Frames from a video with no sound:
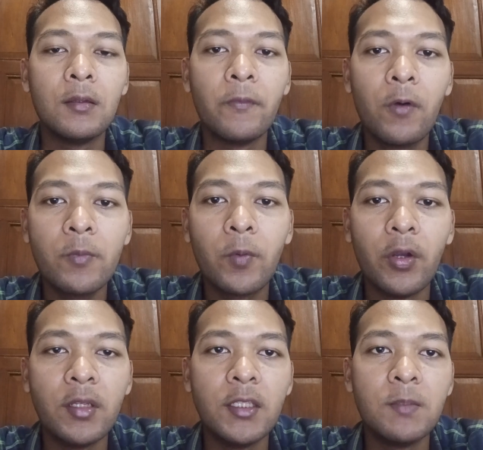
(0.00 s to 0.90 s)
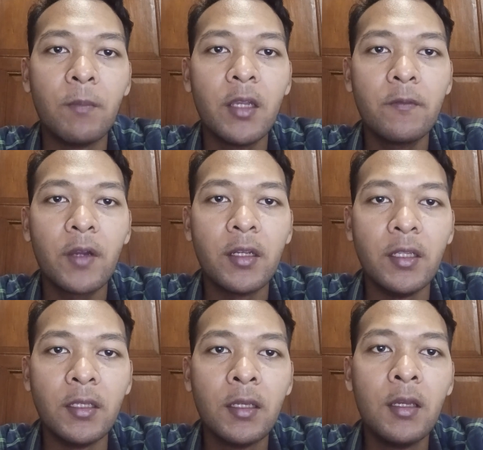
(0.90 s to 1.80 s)
The fourth point is mind
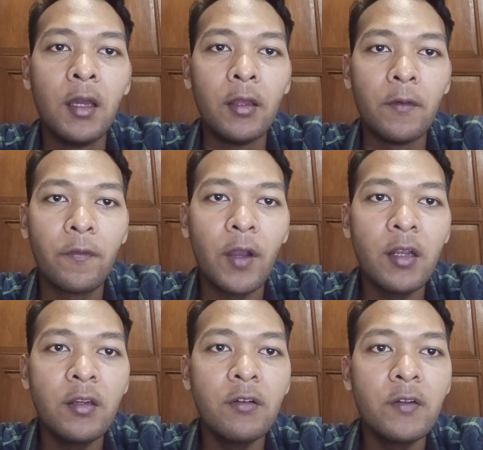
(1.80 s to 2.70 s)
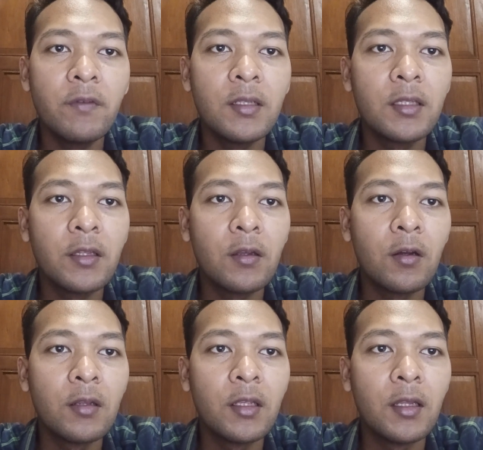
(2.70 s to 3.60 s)
finding. The finding revealed that
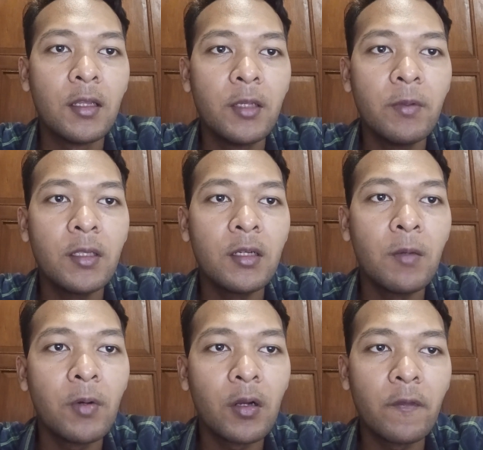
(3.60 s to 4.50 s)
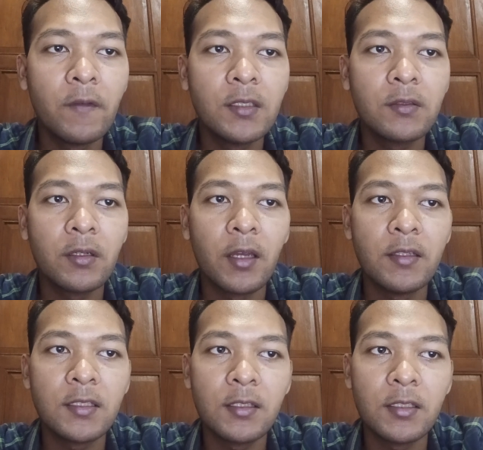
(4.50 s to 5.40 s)
only a limited number of districts
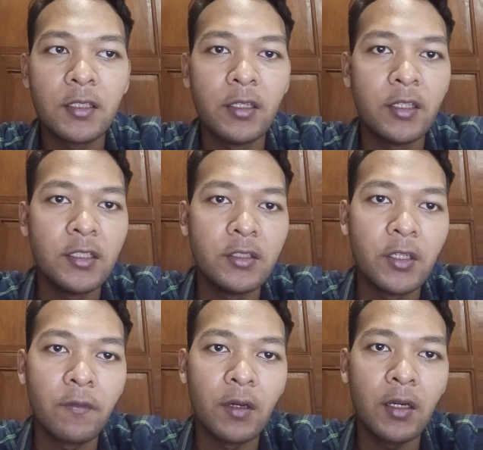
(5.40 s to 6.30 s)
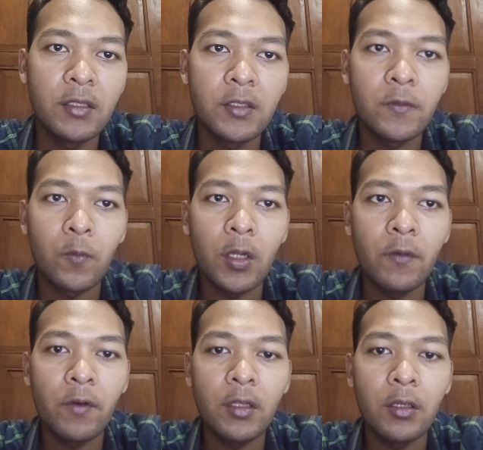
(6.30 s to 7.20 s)
and cities in East Java achieve
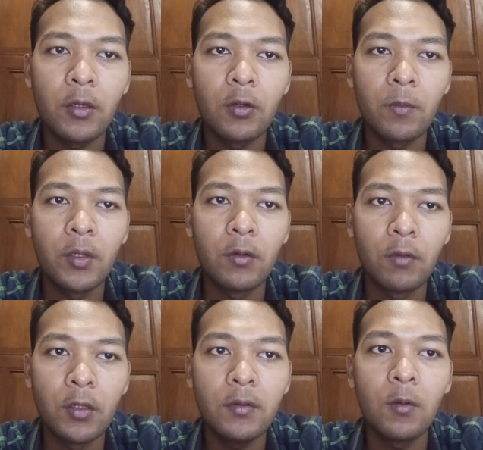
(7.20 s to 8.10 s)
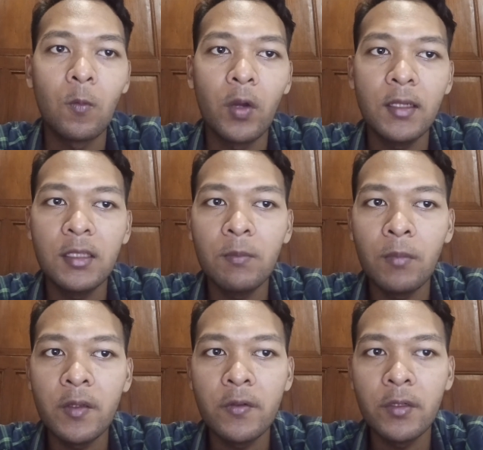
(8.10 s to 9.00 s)
qualified economic growth, while the
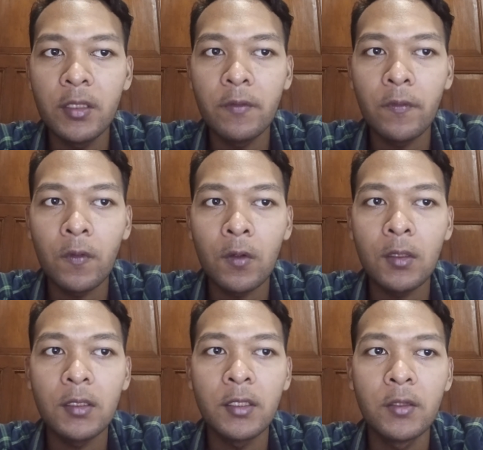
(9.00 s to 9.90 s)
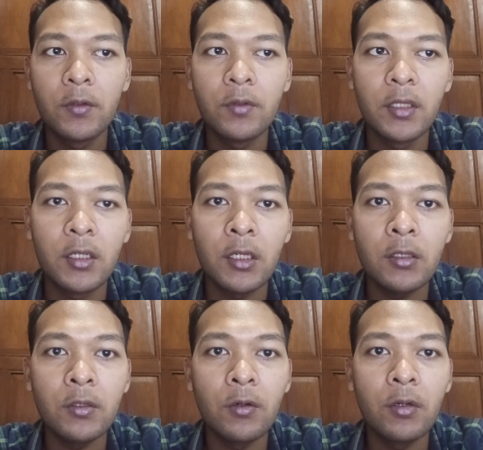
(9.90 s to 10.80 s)
majority fall into the
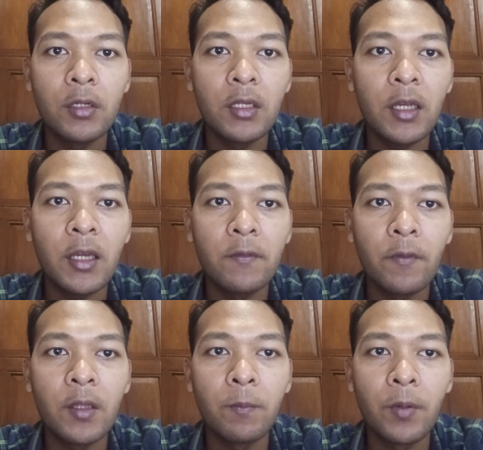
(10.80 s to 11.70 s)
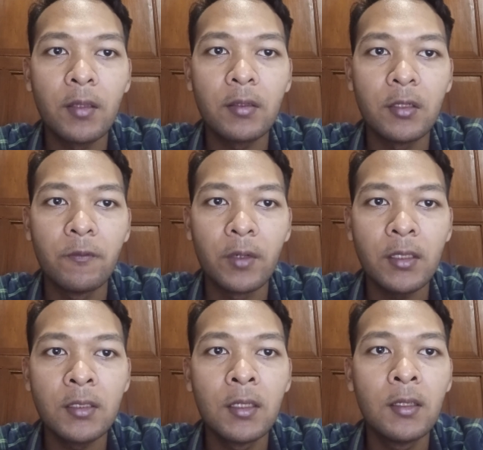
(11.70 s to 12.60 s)
category advanced but
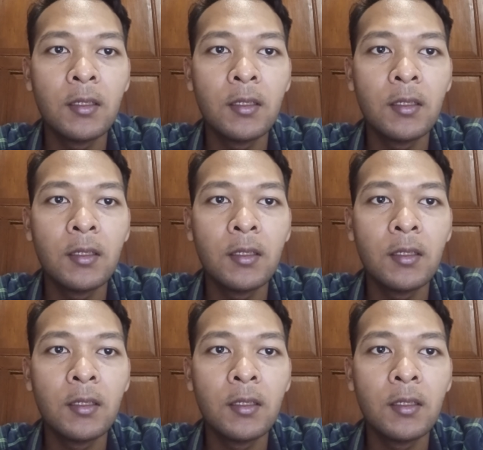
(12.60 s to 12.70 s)
depressed,